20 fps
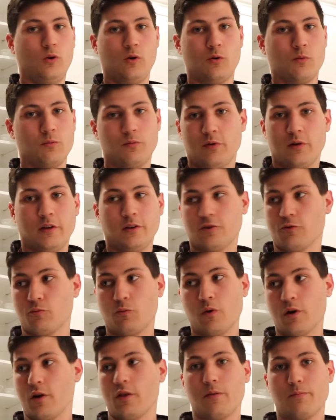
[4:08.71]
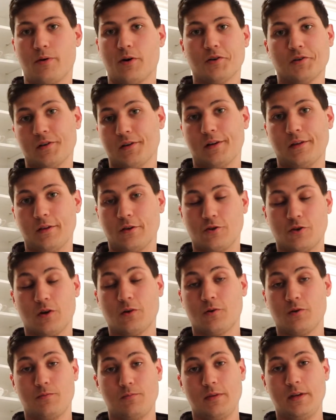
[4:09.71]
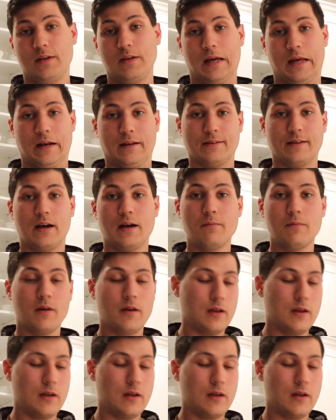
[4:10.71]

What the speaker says: or really just one other person in the truck with me at a time,